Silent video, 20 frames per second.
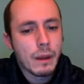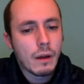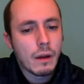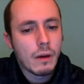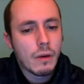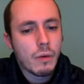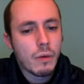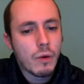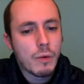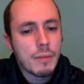
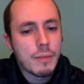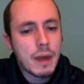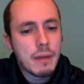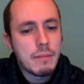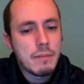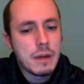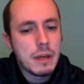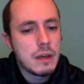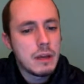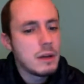or
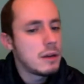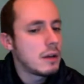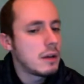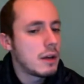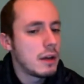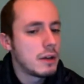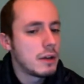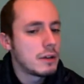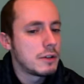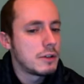maybe
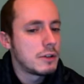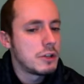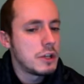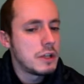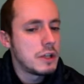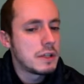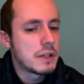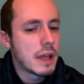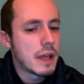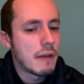king to
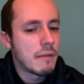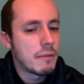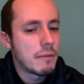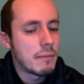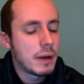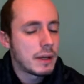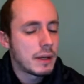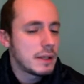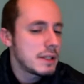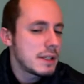g7.
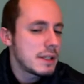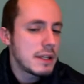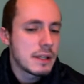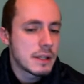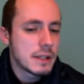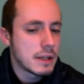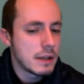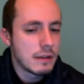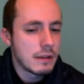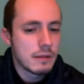But it's
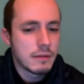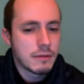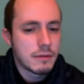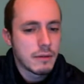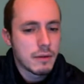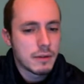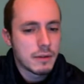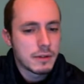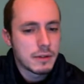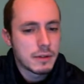easy, of
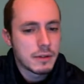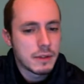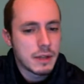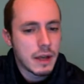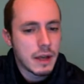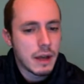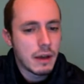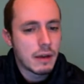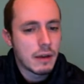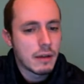course, to
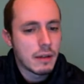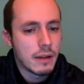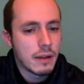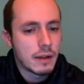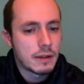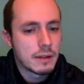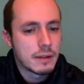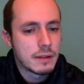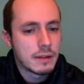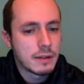say
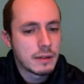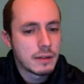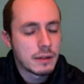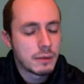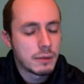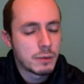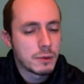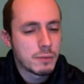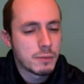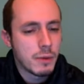that it
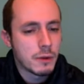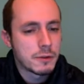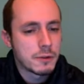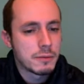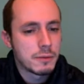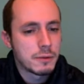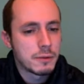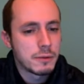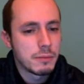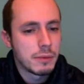was
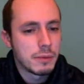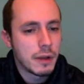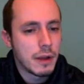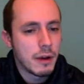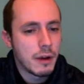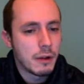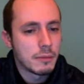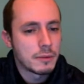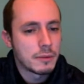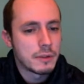possible to play
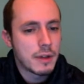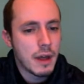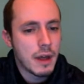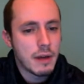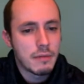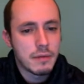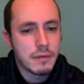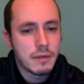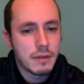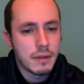almost
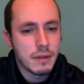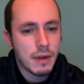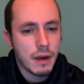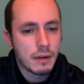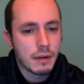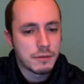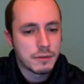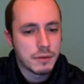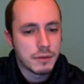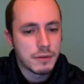everything
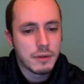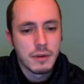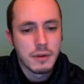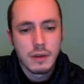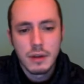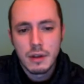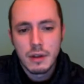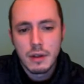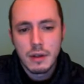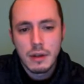after
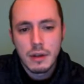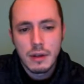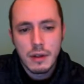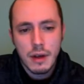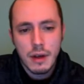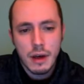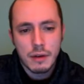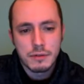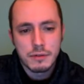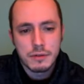
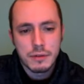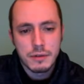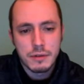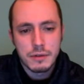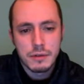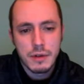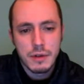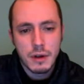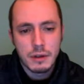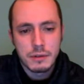you
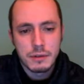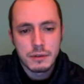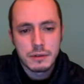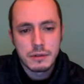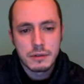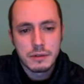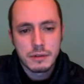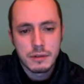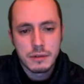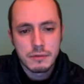lost.
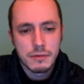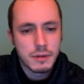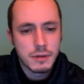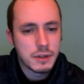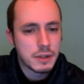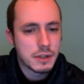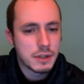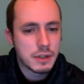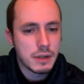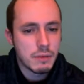So rook to
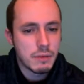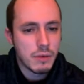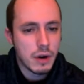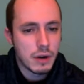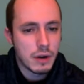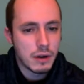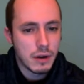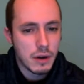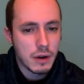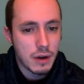
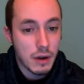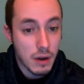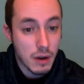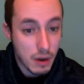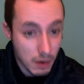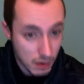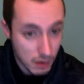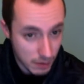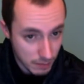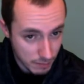c1,
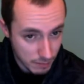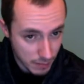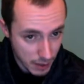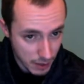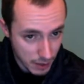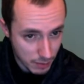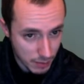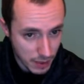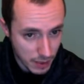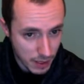by
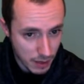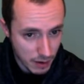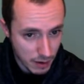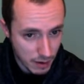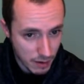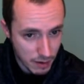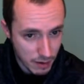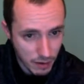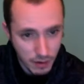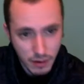the way,
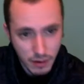here